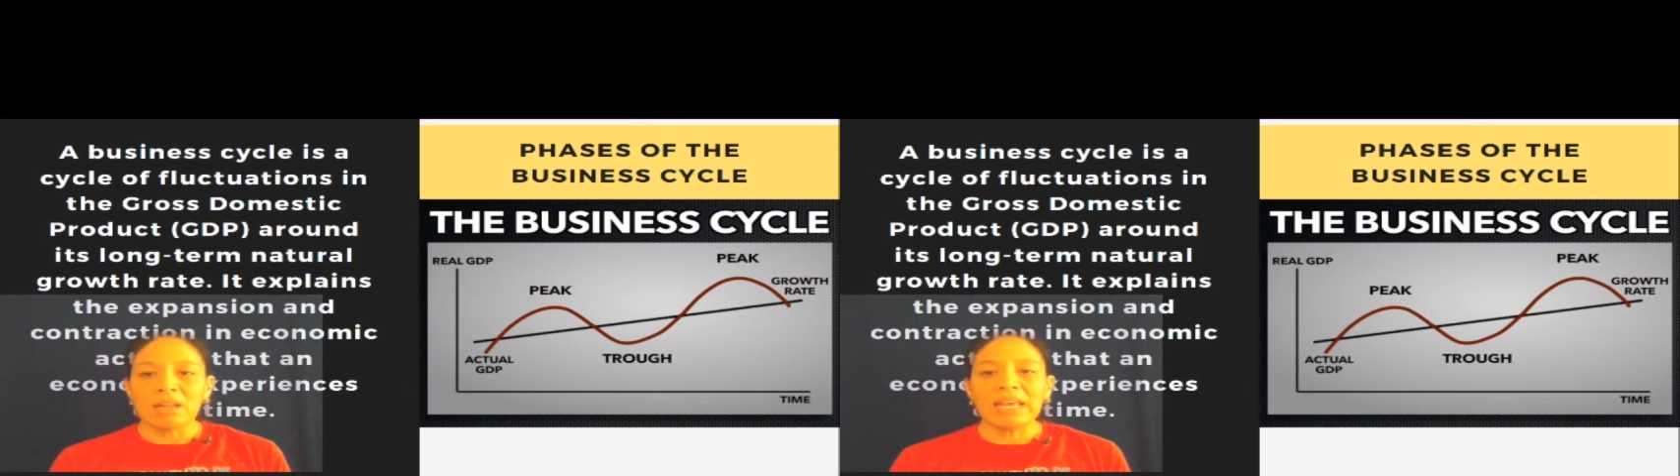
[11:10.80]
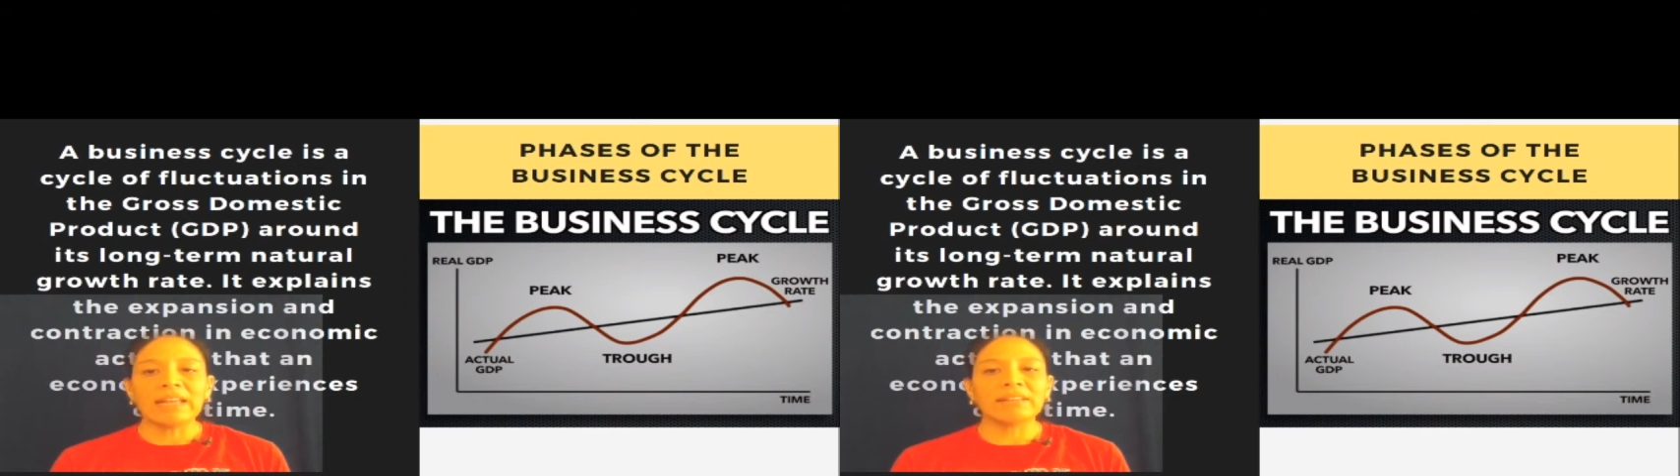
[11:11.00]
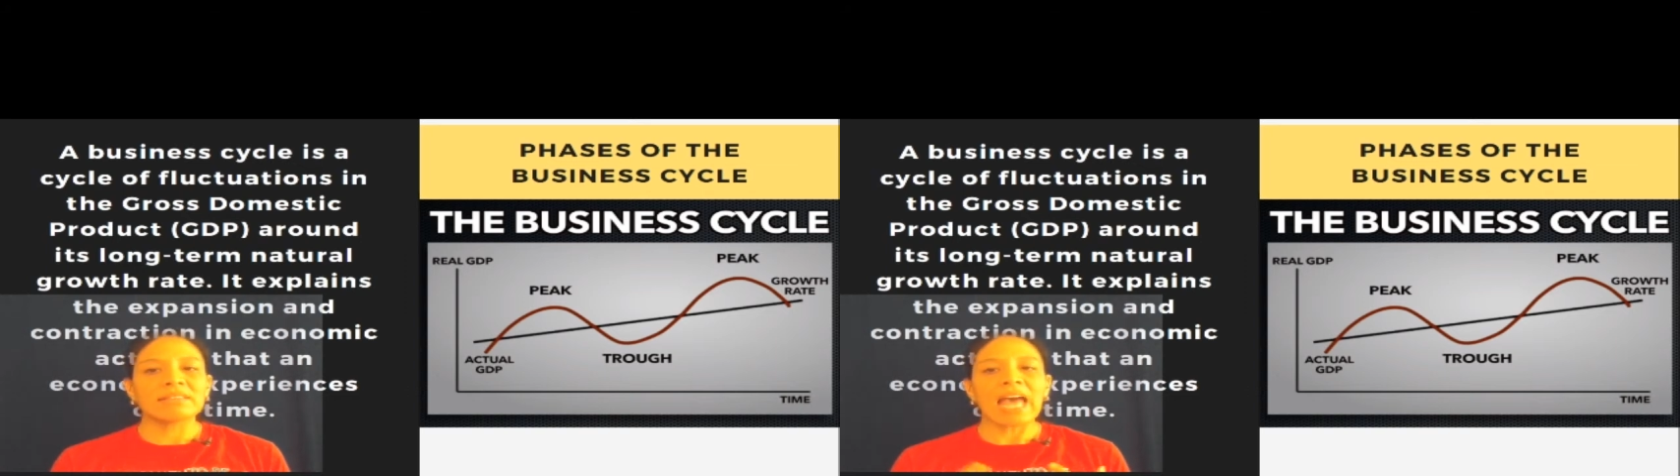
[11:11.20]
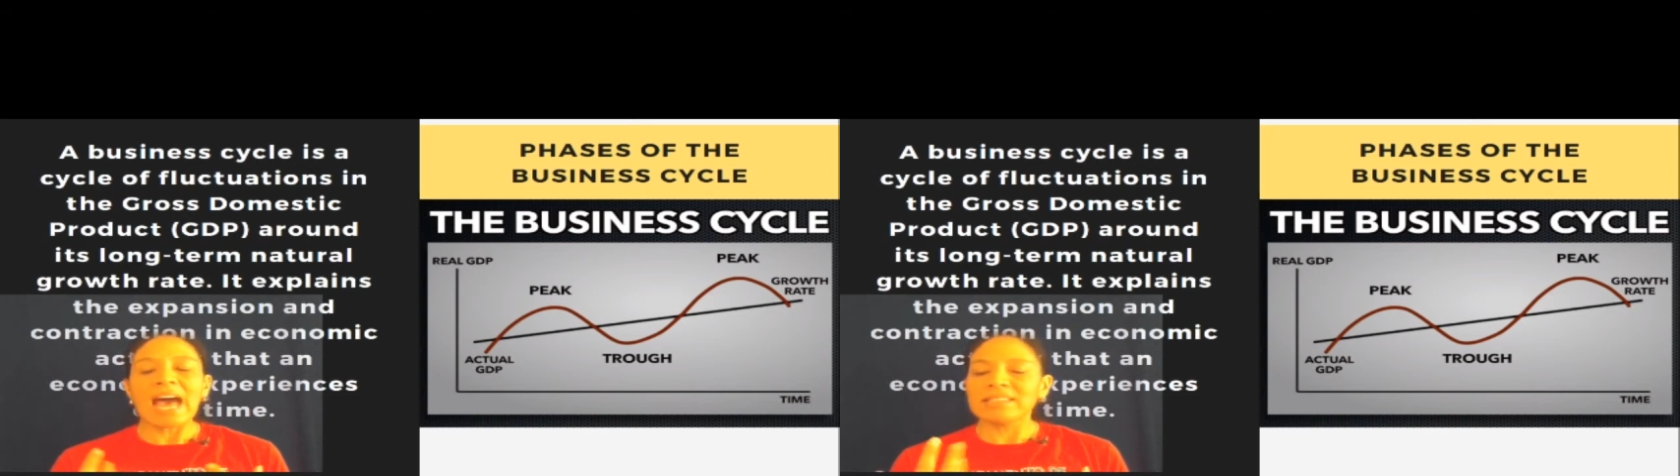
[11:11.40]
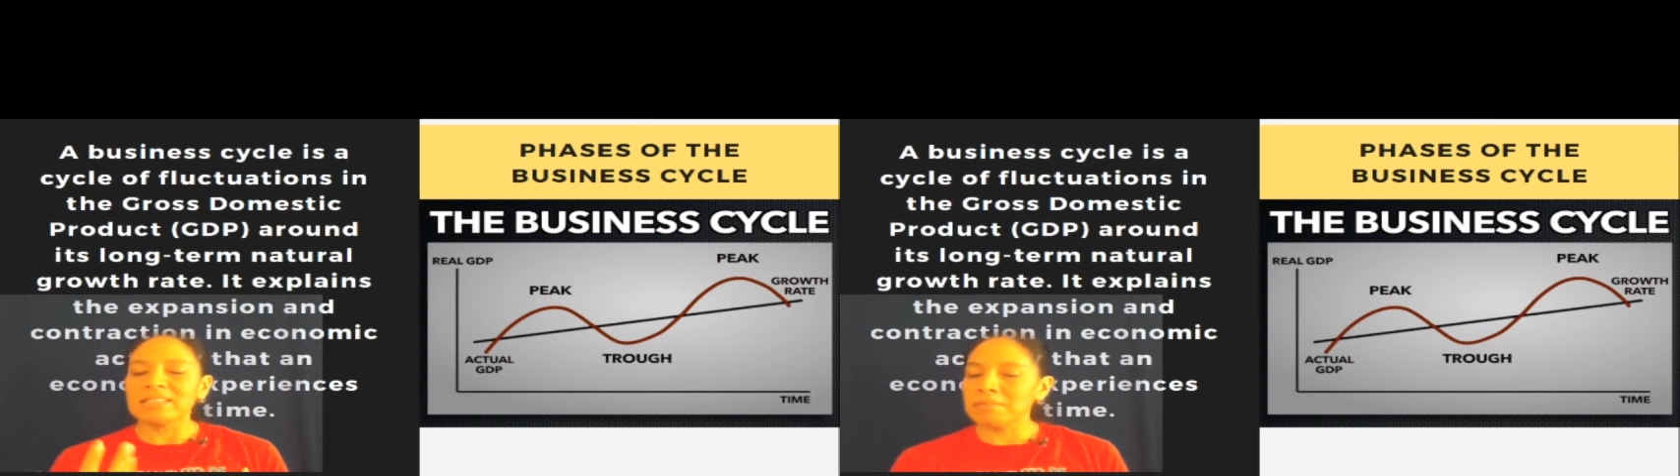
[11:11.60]
It
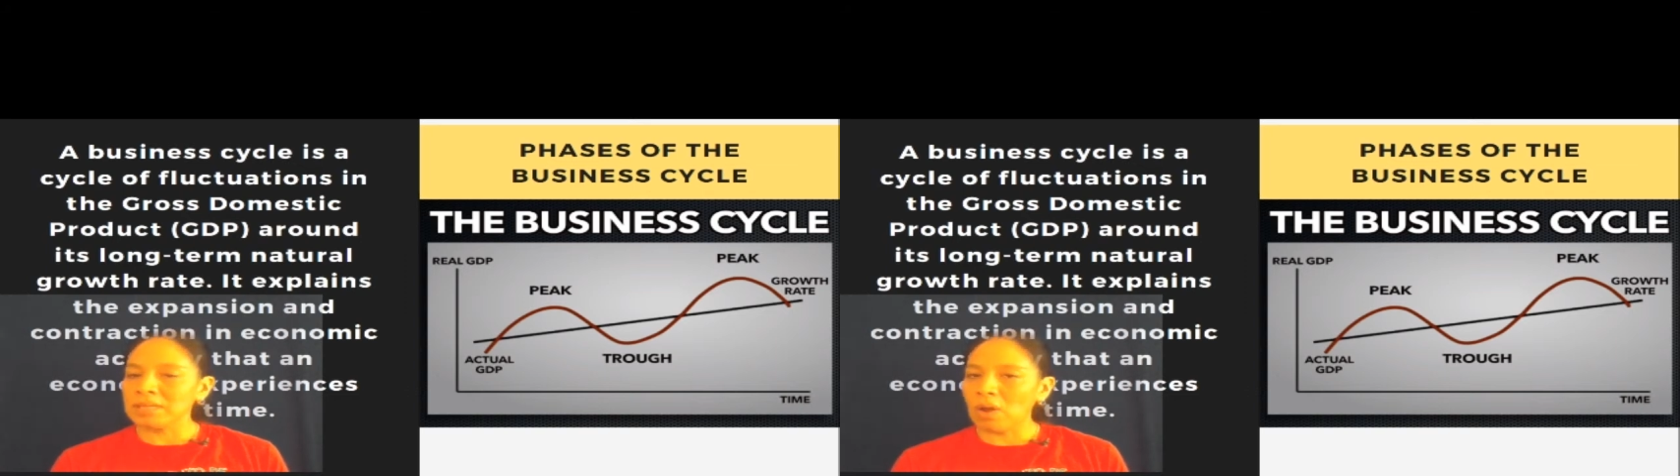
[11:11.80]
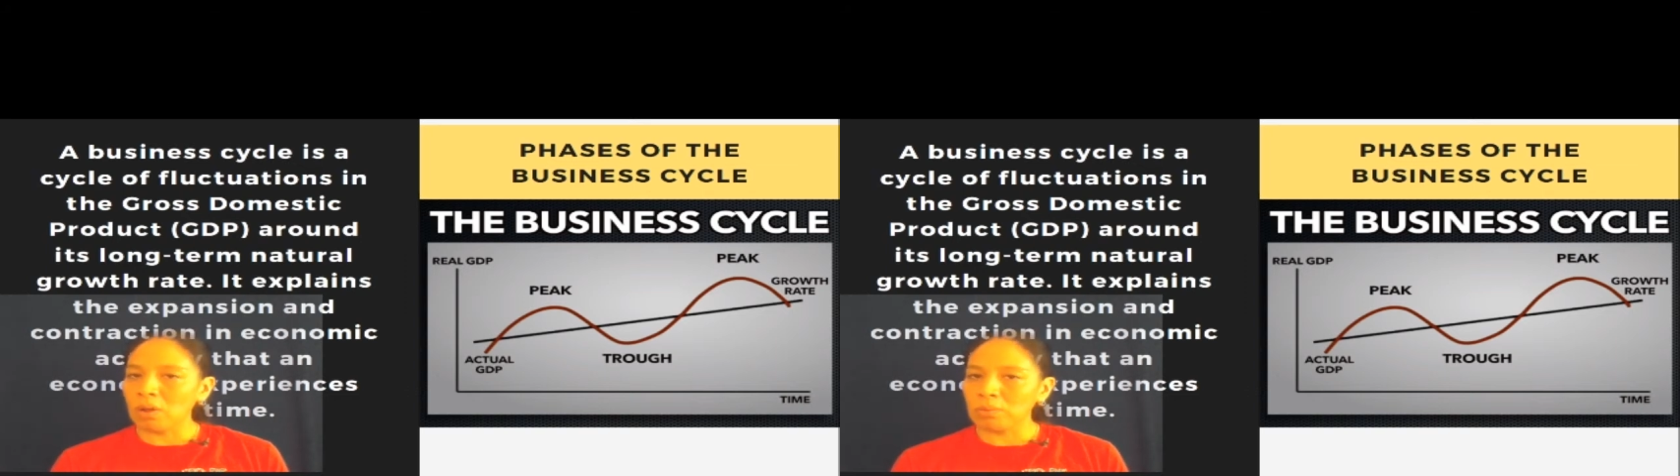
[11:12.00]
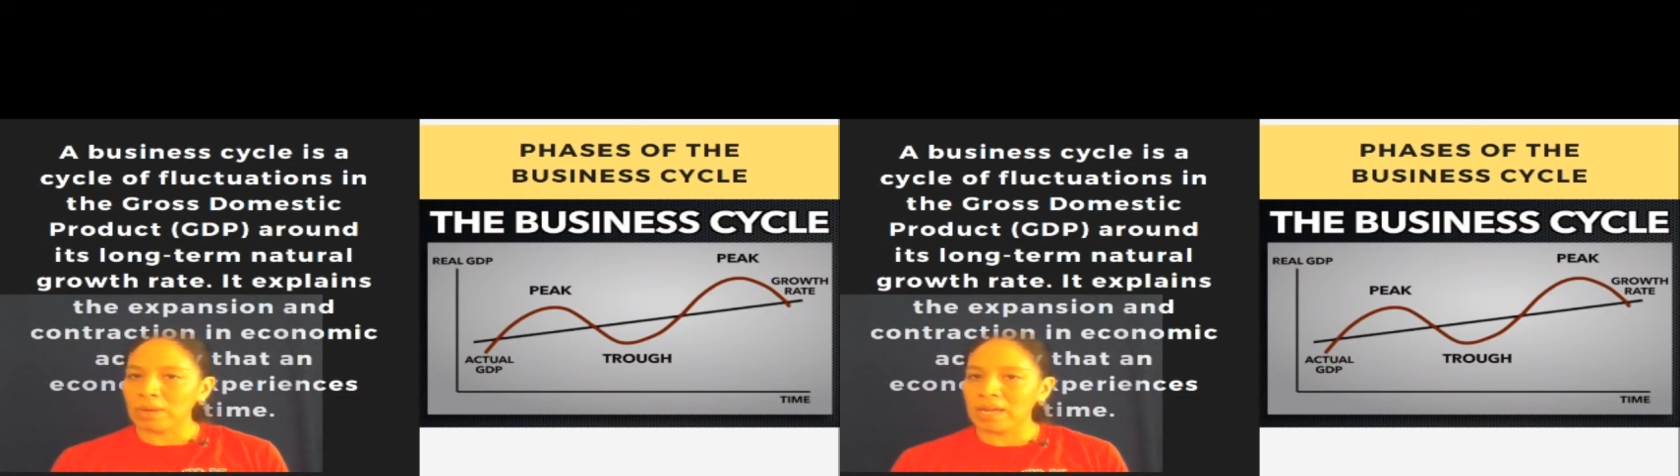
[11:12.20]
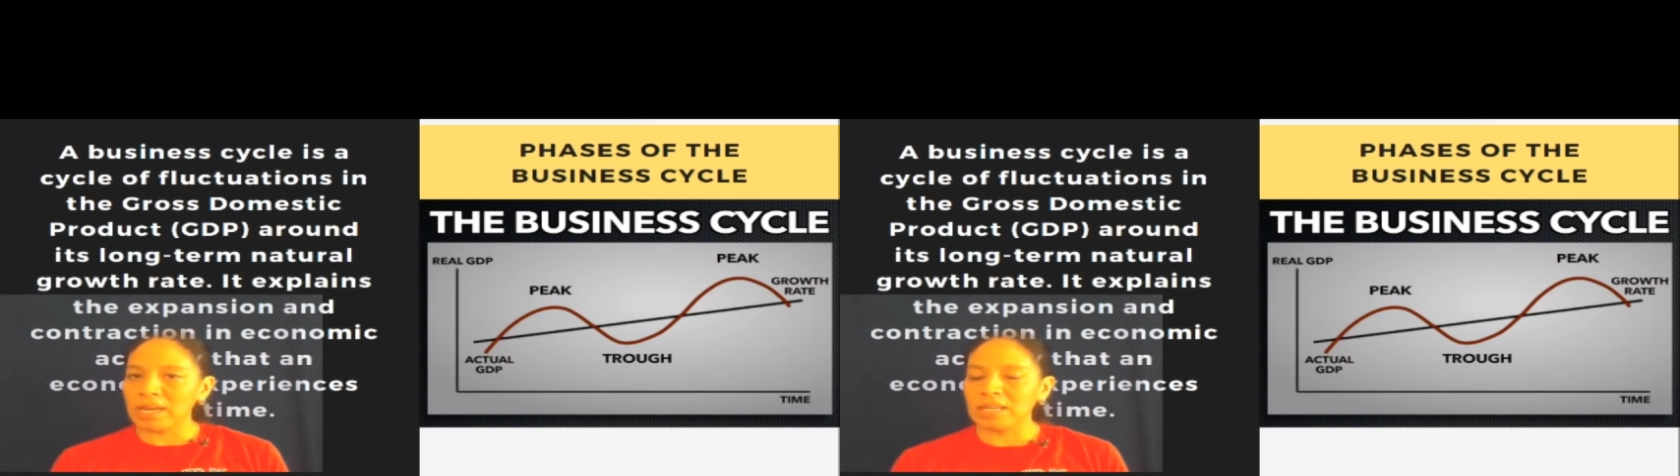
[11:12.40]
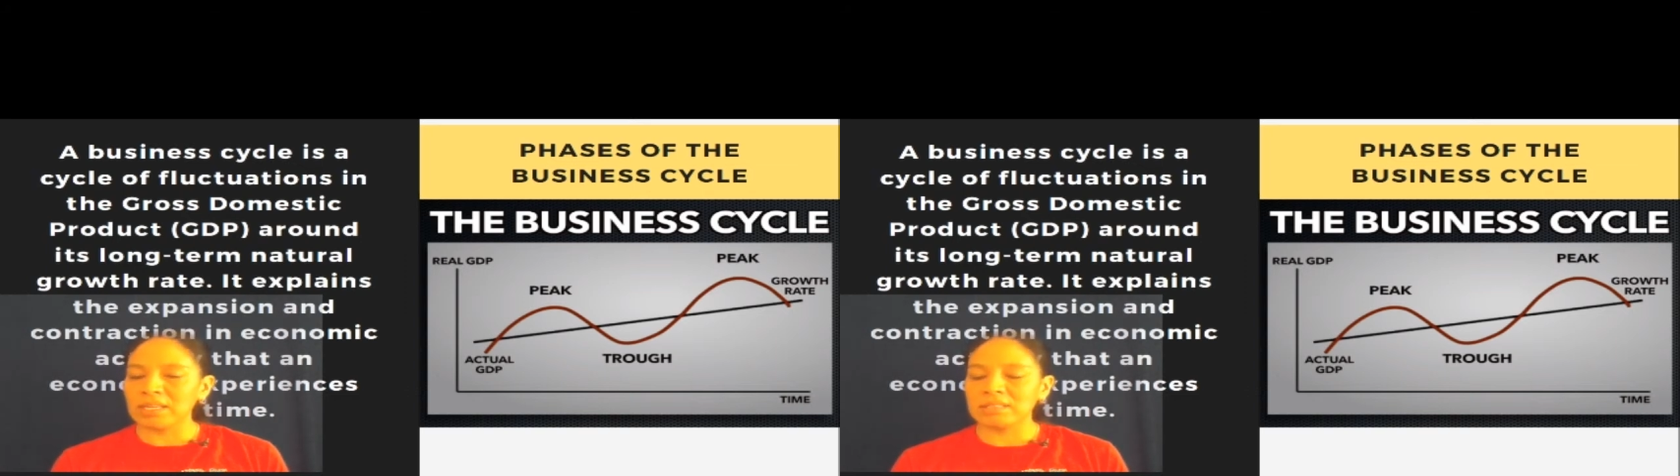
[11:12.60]
hasn't been
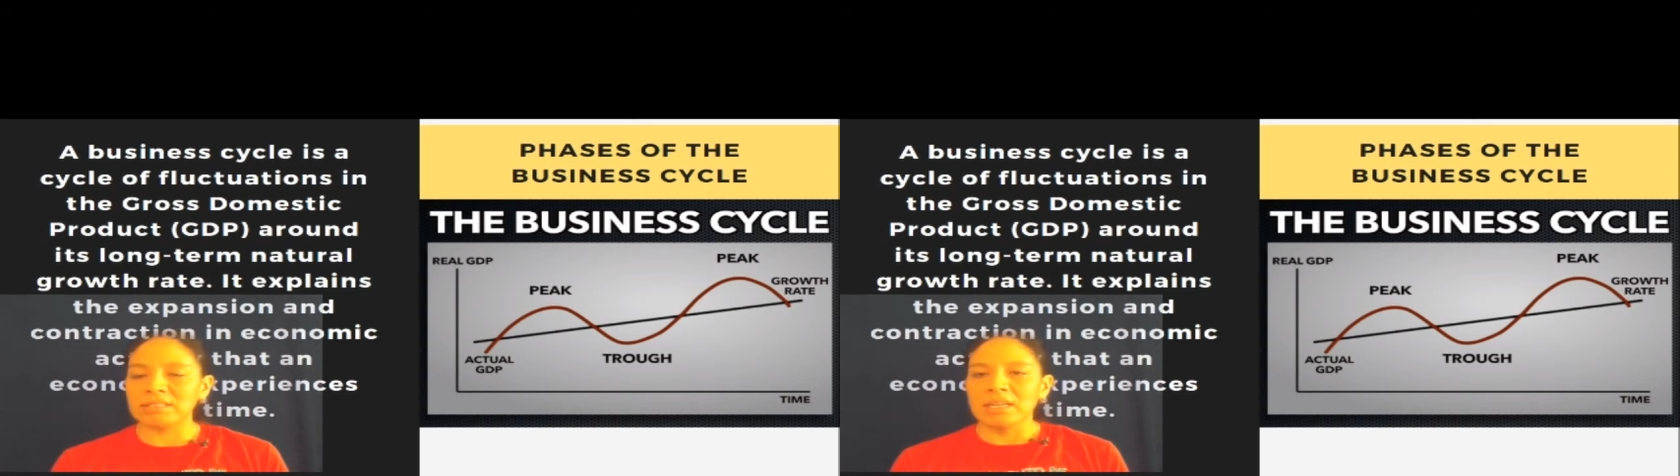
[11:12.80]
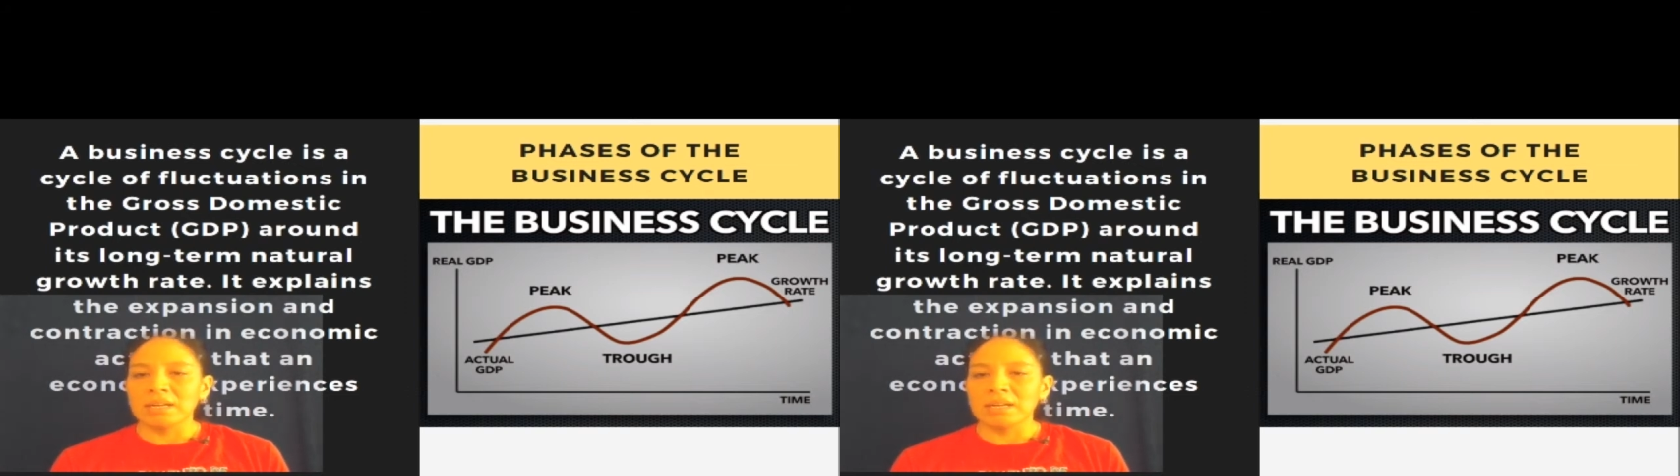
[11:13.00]
always